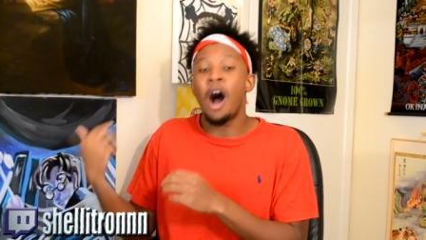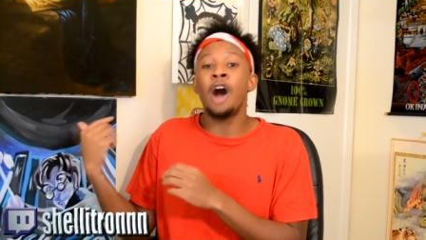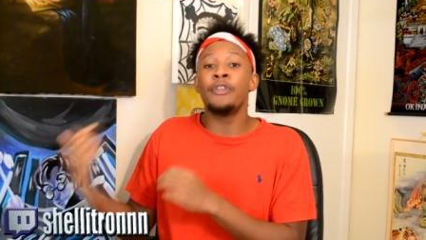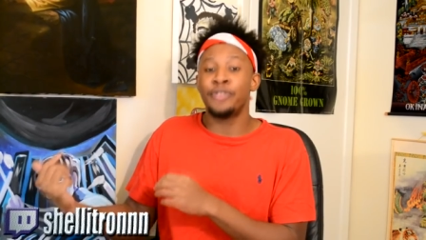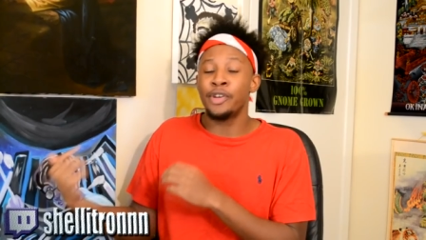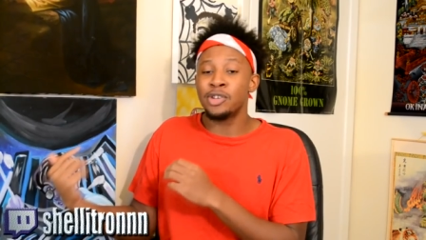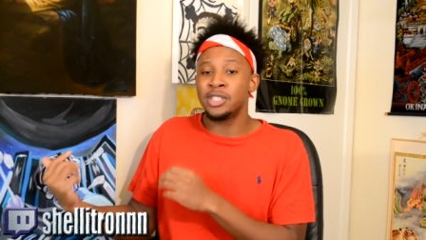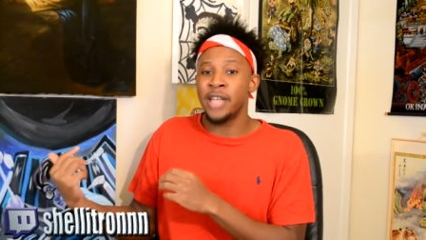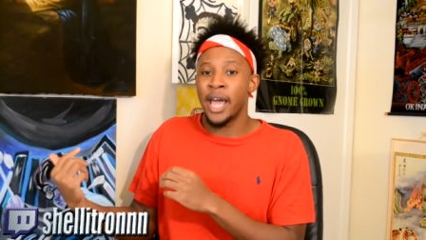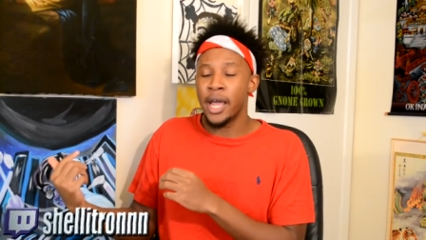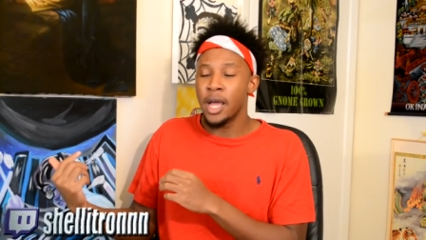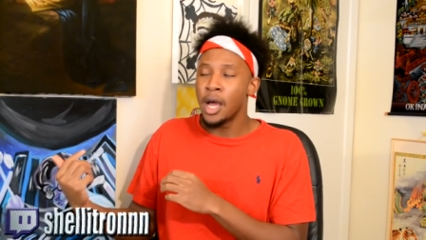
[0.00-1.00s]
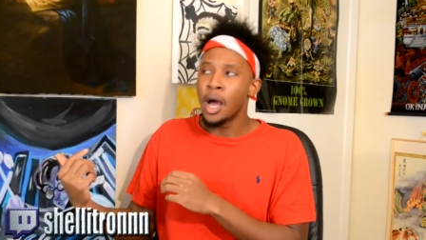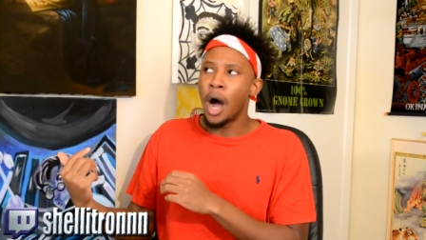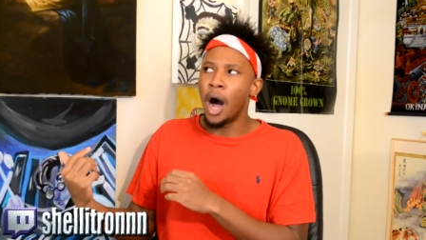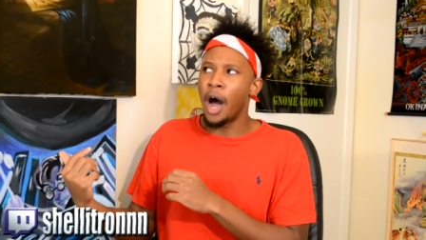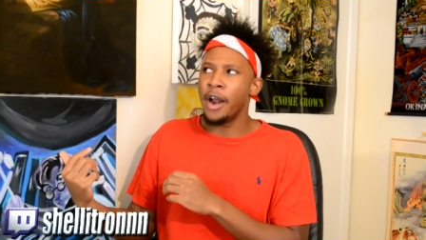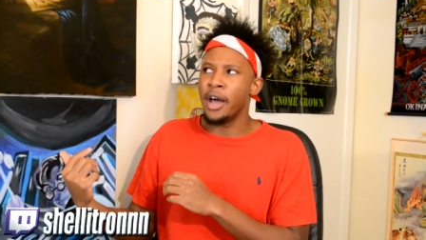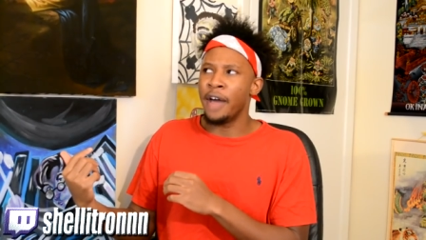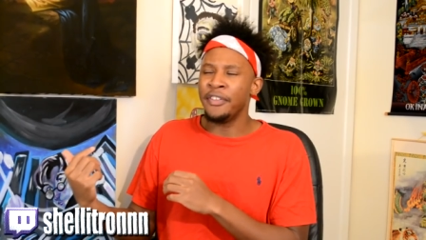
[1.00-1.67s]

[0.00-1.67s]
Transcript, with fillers: on Thursday on, uh,